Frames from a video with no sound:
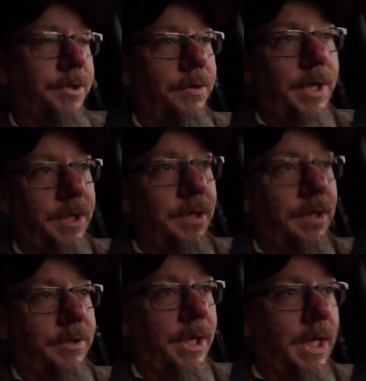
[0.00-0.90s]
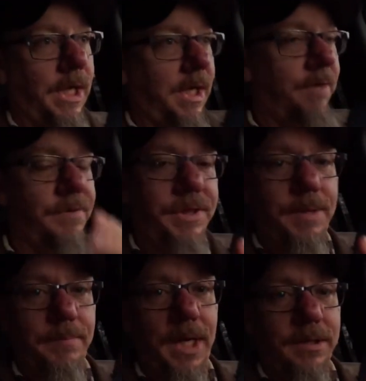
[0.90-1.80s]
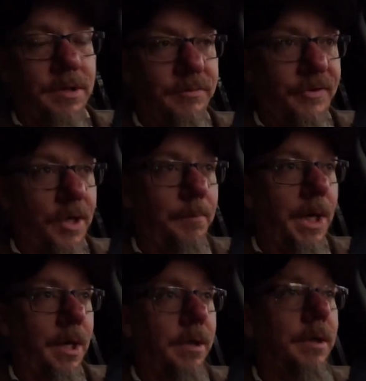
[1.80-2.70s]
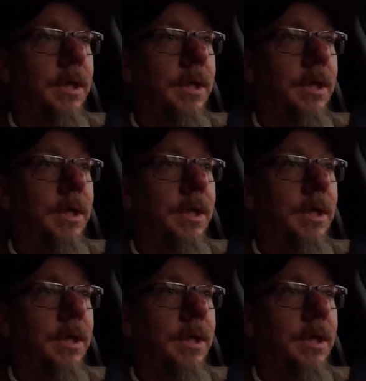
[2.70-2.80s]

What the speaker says: the grain cart, the head, everything back to the farm here.